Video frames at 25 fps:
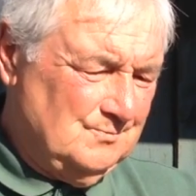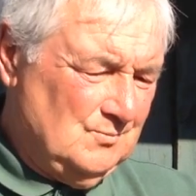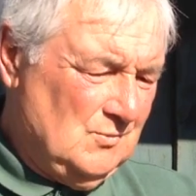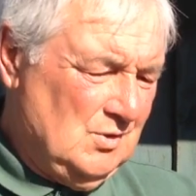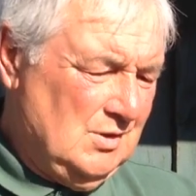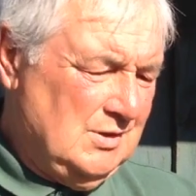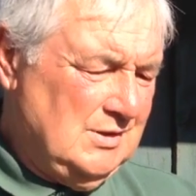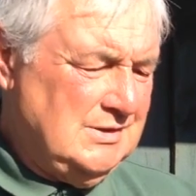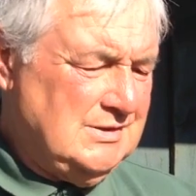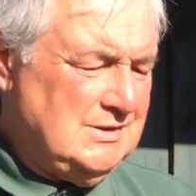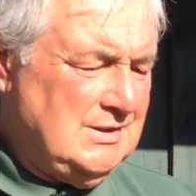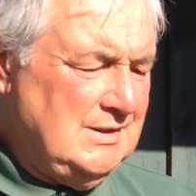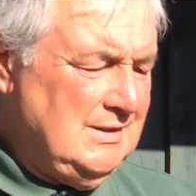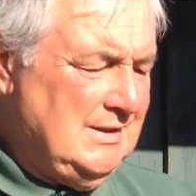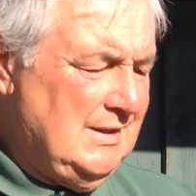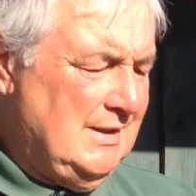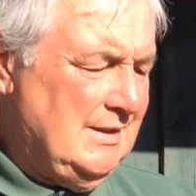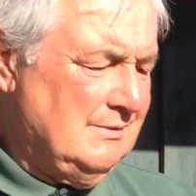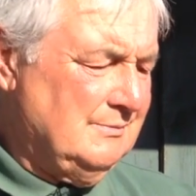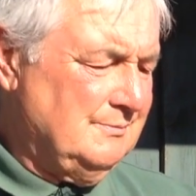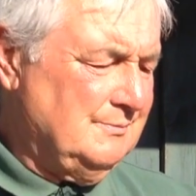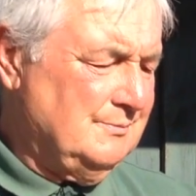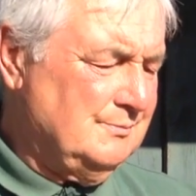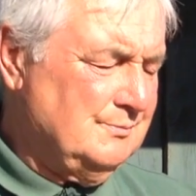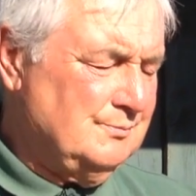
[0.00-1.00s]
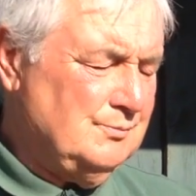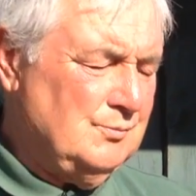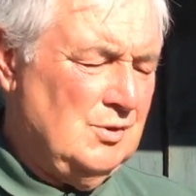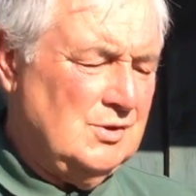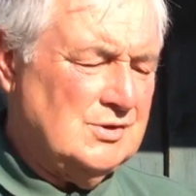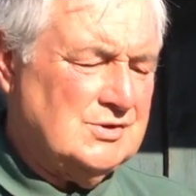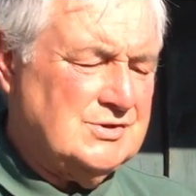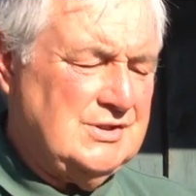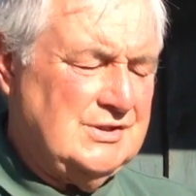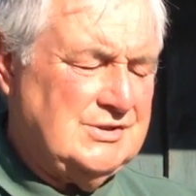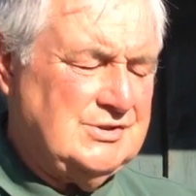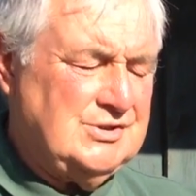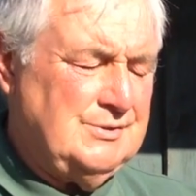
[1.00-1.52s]
And you see there what I
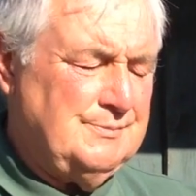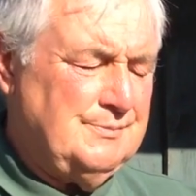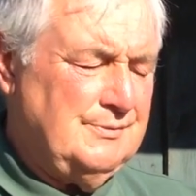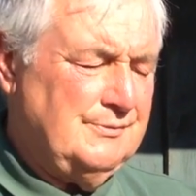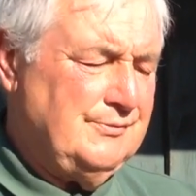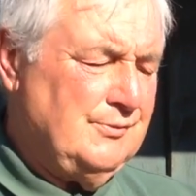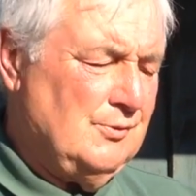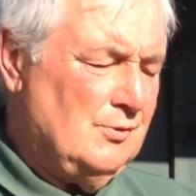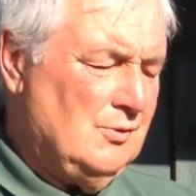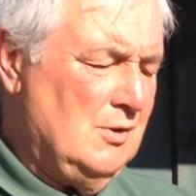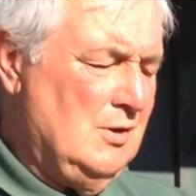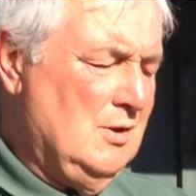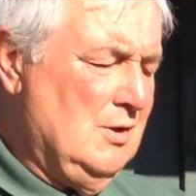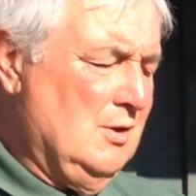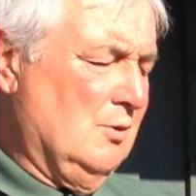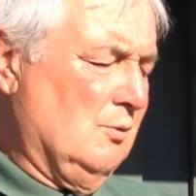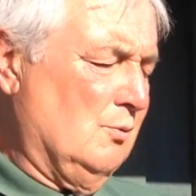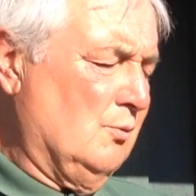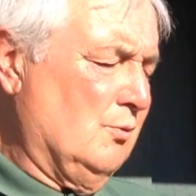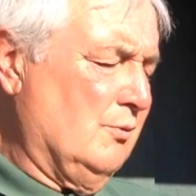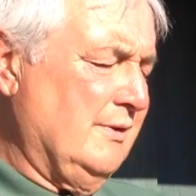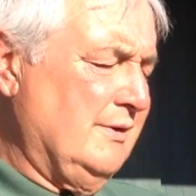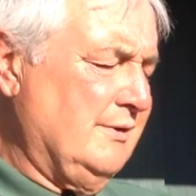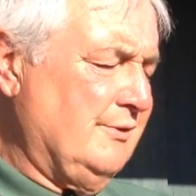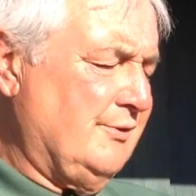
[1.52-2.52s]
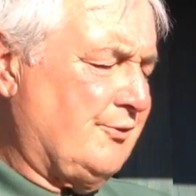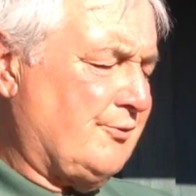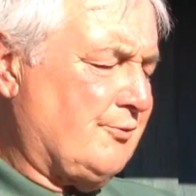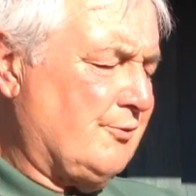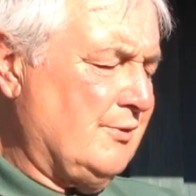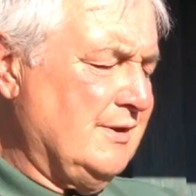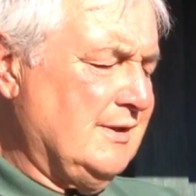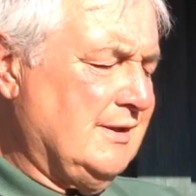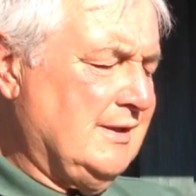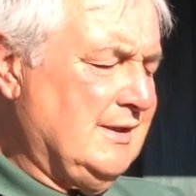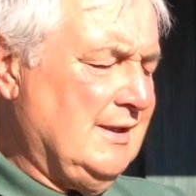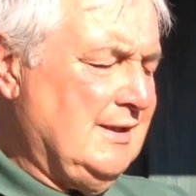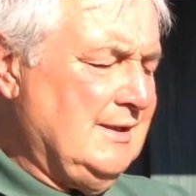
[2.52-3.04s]
said to you before, we're in
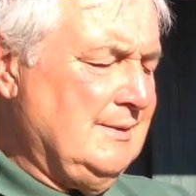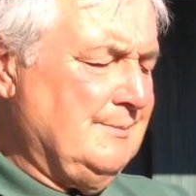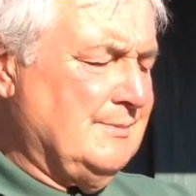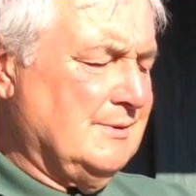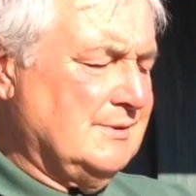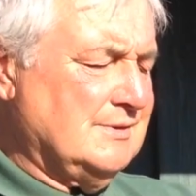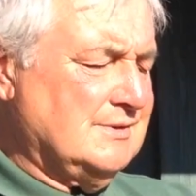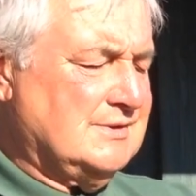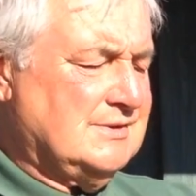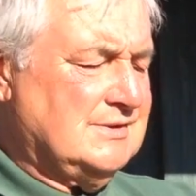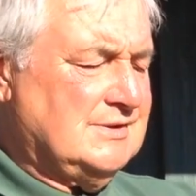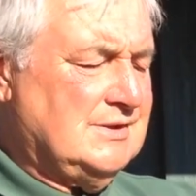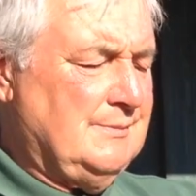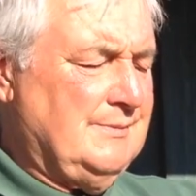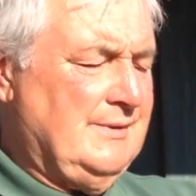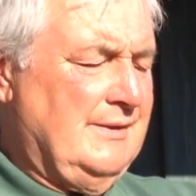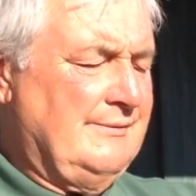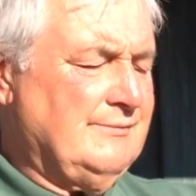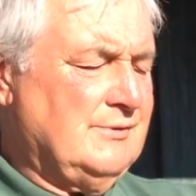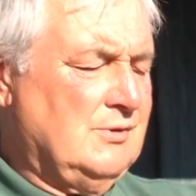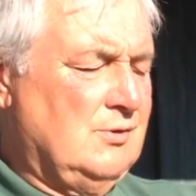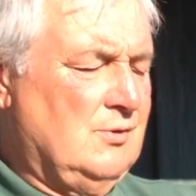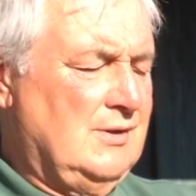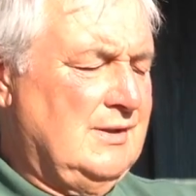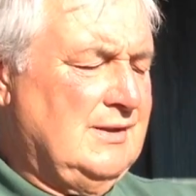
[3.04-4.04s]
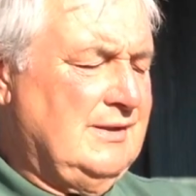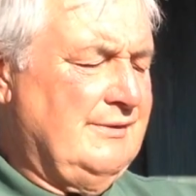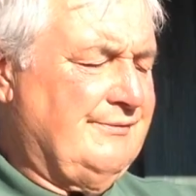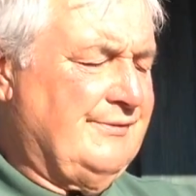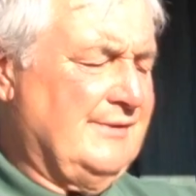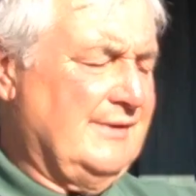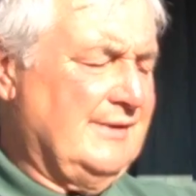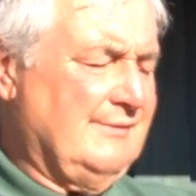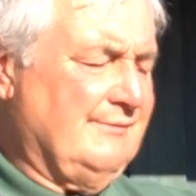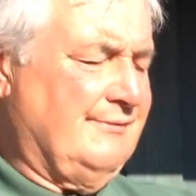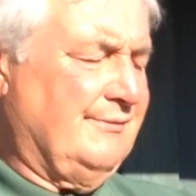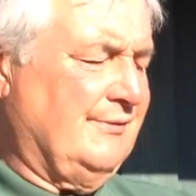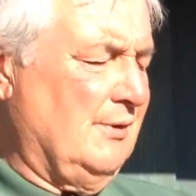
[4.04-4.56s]
3 keepers, so we haven't got
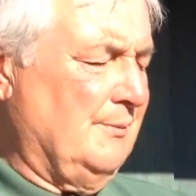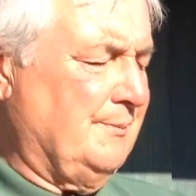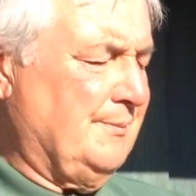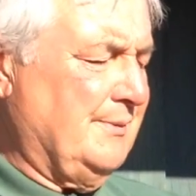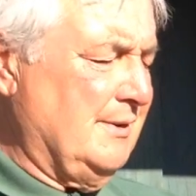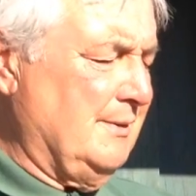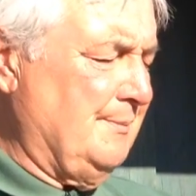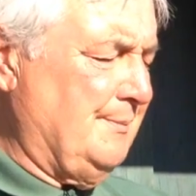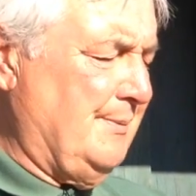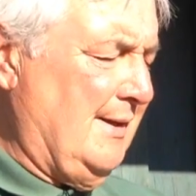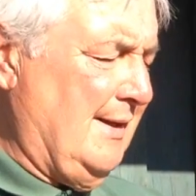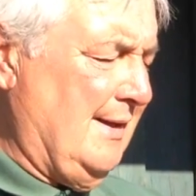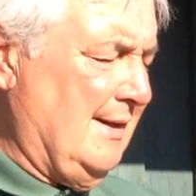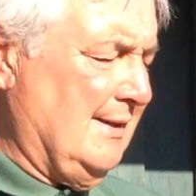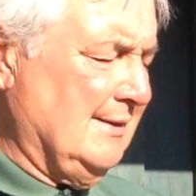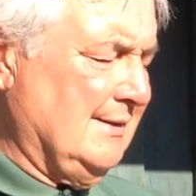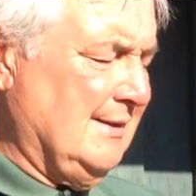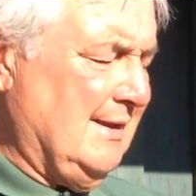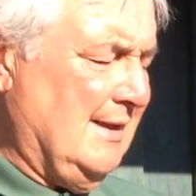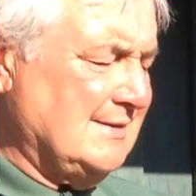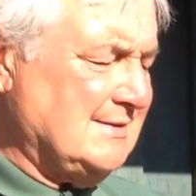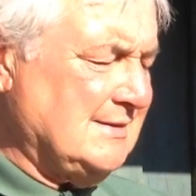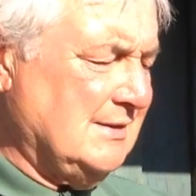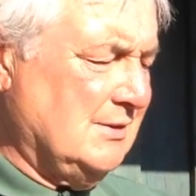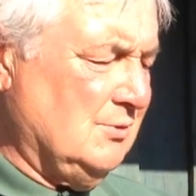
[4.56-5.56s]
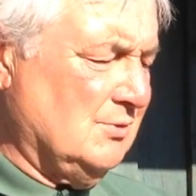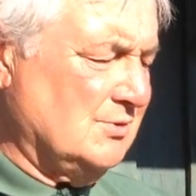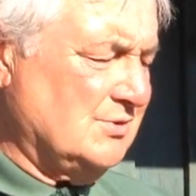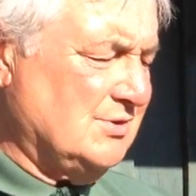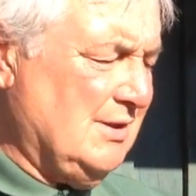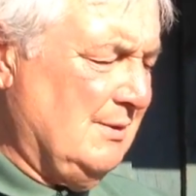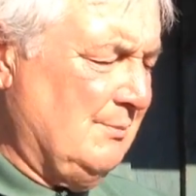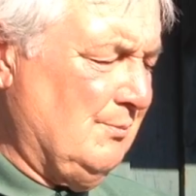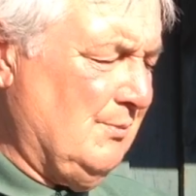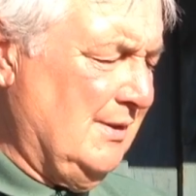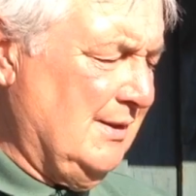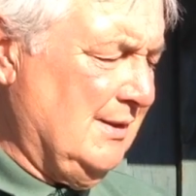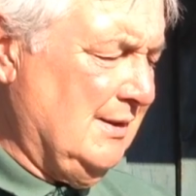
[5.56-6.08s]
anything flopping about that hasn't got
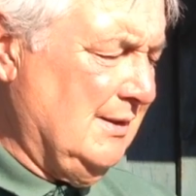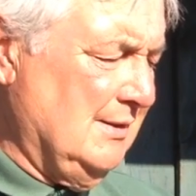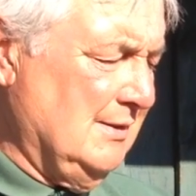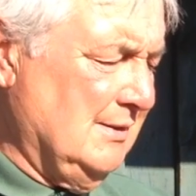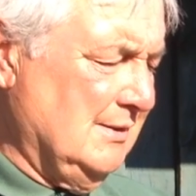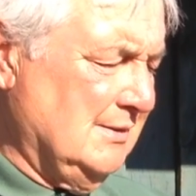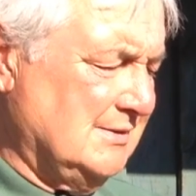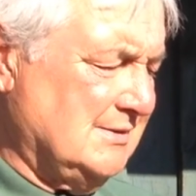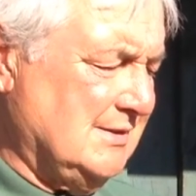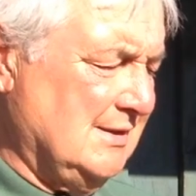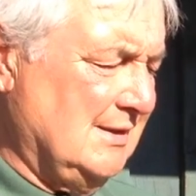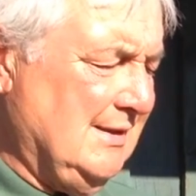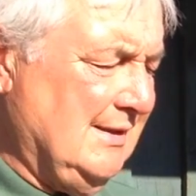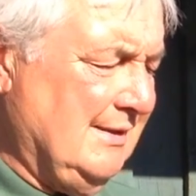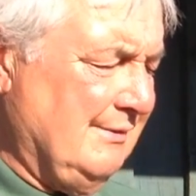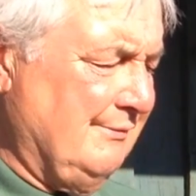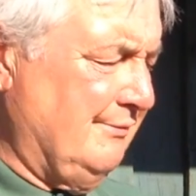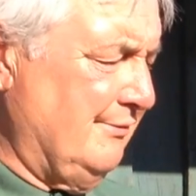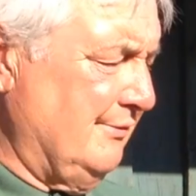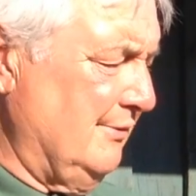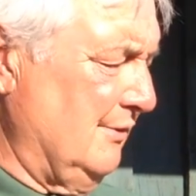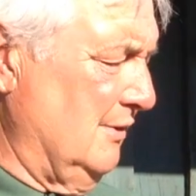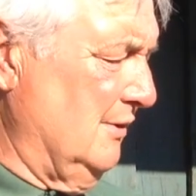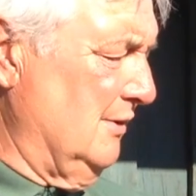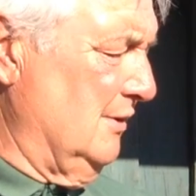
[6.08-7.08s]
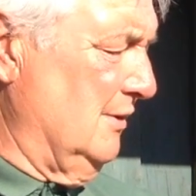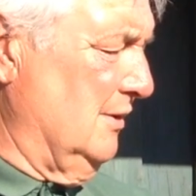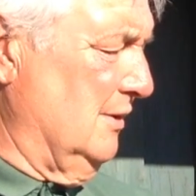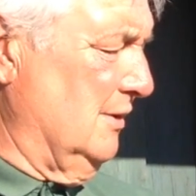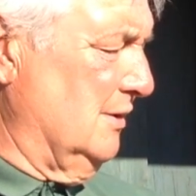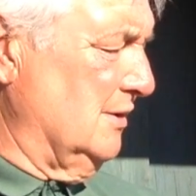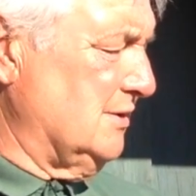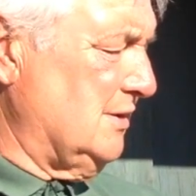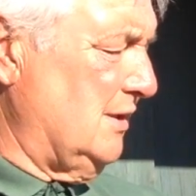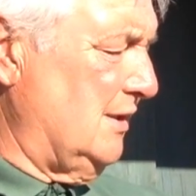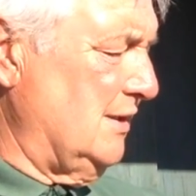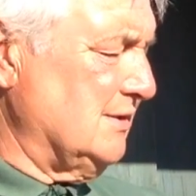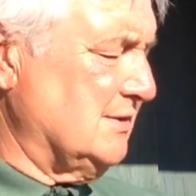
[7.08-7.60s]
somewhere to live.
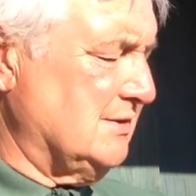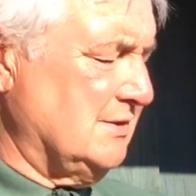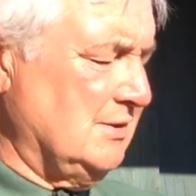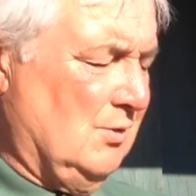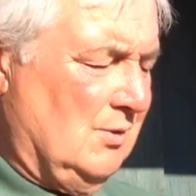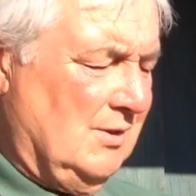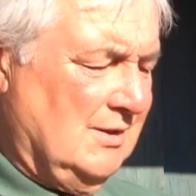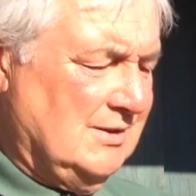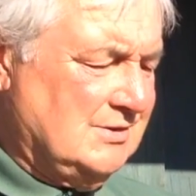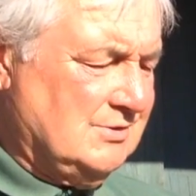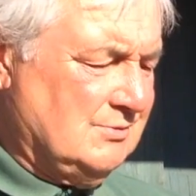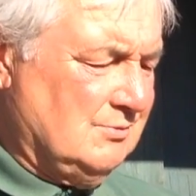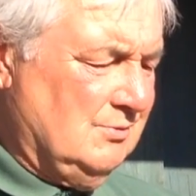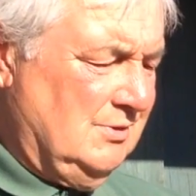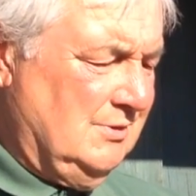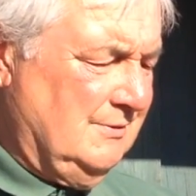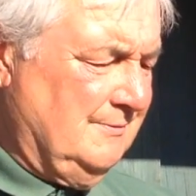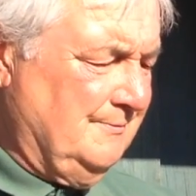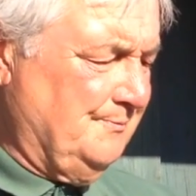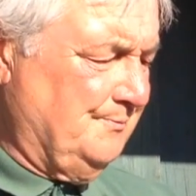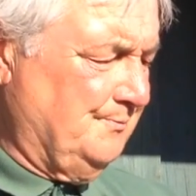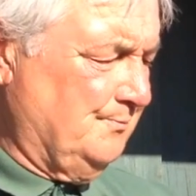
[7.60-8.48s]
So it's nice, right?